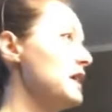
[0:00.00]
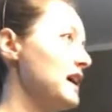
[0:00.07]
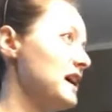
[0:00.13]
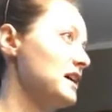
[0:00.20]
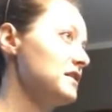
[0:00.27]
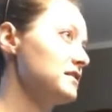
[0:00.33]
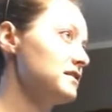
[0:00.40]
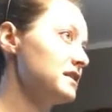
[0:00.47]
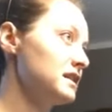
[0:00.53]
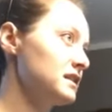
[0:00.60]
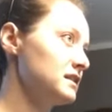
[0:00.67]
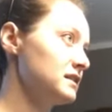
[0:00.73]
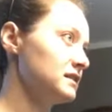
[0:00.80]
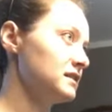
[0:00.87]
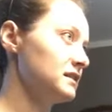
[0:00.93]
have
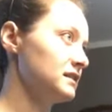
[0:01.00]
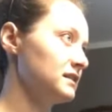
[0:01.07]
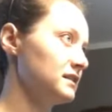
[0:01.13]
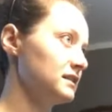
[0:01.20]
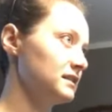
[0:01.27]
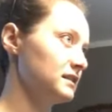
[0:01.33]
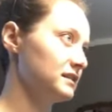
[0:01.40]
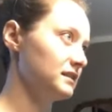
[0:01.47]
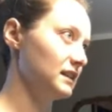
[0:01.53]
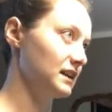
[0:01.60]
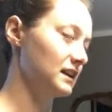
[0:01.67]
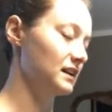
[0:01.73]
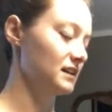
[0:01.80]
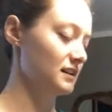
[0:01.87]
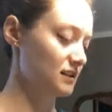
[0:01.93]

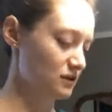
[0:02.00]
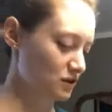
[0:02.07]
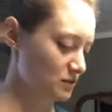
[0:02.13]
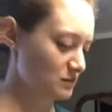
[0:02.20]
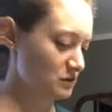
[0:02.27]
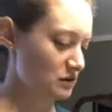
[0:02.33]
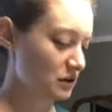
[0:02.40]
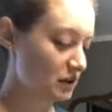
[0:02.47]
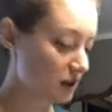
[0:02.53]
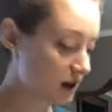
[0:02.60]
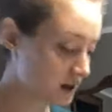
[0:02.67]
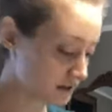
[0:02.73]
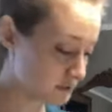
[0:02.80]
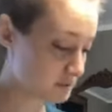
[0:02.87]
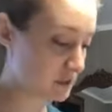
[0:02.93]
like a normal
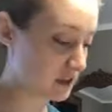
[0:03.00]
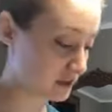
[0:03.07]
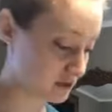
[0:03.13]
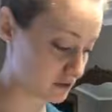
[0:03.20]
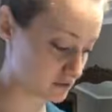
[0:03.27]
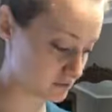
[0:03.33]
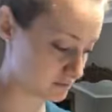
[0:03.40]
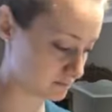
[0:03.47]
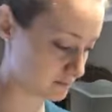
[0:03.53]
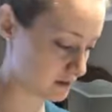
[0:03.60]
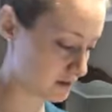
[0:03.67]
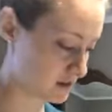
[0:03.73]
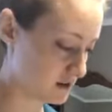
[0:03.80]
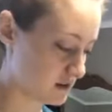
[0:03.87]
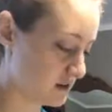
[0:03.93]
cloth pillow,
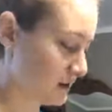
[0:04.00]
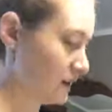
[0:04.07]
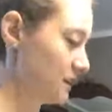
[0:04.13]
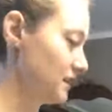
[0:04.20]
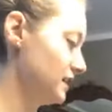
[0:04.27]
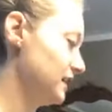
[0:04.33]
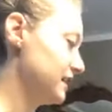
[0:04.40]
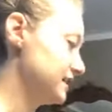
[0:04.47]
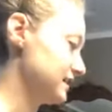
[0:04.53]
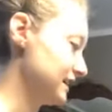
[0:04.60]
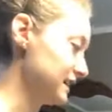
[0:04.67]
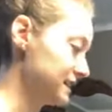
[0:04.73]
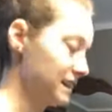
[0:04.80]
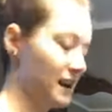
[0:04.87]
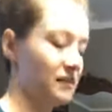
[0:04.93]
it's
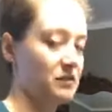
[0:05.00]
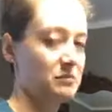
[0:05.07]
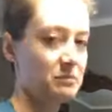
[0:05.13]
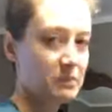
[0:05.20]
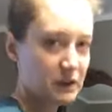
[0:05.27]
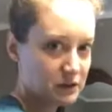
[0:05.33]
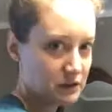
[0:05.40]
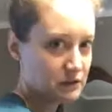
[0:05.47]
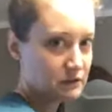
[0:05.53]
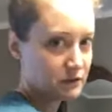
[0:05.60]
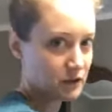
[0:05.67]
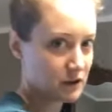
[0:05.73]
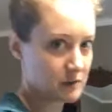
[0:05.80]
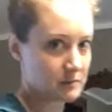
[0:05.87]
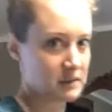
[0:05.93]
nice to have a pillow
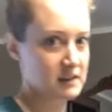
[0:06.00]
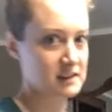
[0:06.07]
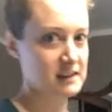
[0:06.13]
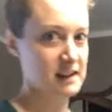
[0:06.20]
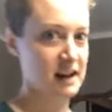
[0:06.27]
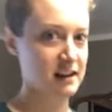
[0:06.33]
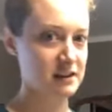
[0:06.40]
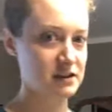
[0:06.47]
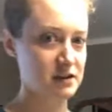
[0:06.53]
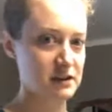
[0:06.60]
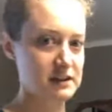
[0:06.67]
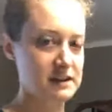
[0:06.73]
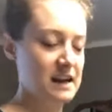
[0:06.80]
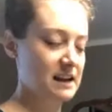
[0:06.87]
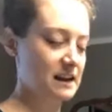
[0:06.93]
form inside so
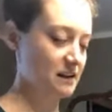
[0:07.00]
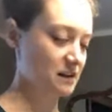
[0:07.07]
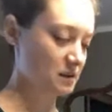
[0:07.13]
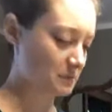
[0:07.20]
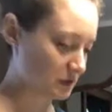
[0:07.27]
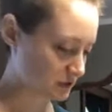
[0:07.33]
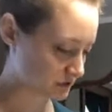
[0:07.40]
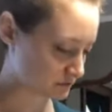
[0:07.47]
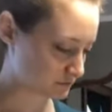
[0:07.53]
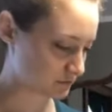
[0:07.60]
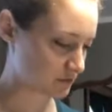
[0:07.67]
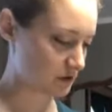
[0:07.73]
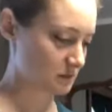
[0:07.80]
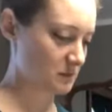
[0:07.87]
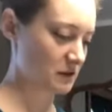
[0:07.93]
you can take out the pillow
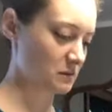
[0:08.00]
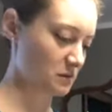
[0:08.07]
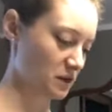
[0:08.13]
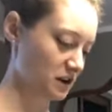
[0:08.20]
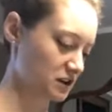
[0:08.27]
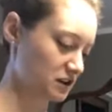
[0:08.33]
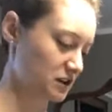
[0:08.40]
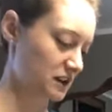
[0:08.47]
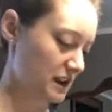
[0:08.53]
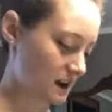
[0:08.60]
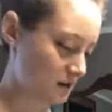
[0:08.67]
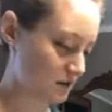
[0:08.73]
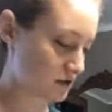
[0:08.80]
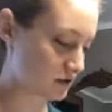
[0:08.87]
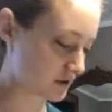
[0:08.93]
form and wash the
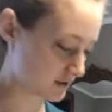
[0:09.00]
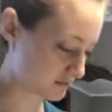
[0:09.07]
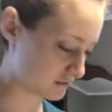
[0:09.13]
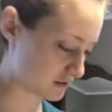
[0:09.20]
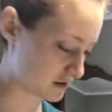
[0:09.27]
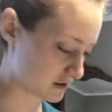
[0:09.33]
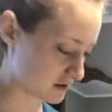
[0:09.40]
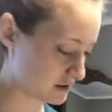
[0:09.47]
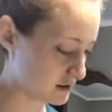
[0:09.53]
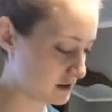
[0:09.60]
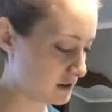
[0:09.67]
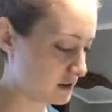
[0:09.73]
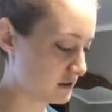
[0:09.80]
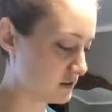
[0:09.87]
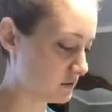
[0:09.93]
outer covering.
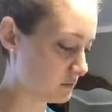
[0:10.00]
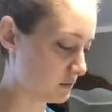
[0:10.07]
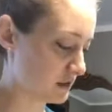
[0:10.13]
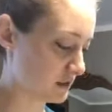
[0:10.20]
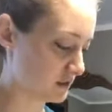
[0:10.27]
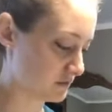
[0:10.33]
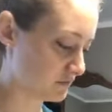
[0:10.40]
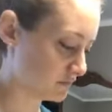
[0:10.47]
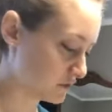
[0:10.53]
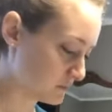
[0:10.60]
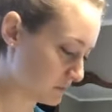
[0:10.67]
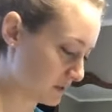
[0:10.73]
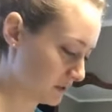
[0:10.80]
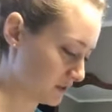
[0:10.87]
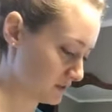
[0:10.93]
With
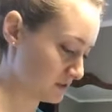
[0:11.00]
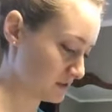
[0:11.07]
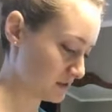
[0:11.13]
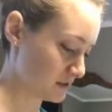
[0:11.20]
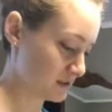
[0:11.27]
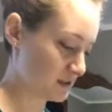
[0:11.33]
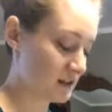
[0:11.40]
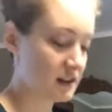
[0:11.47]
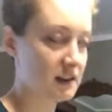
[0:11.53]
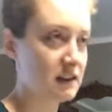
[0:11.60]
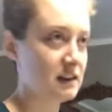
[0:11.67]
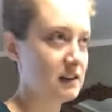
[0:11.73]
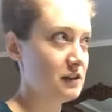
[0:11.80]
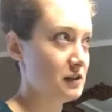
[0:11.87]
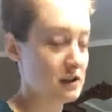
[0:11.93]
fur pillows,
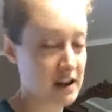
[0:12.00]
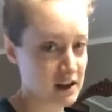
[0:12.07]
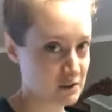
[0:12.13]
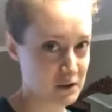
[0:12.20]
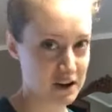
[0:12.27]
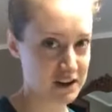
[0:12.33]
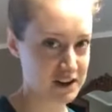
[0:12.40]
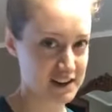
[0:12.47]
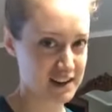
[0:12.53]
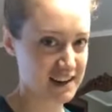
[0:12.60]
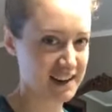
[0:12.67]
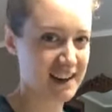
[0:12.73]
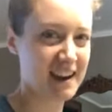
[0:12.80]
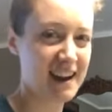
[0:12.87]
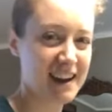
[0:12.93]
you can't wash
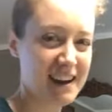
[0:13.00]
it,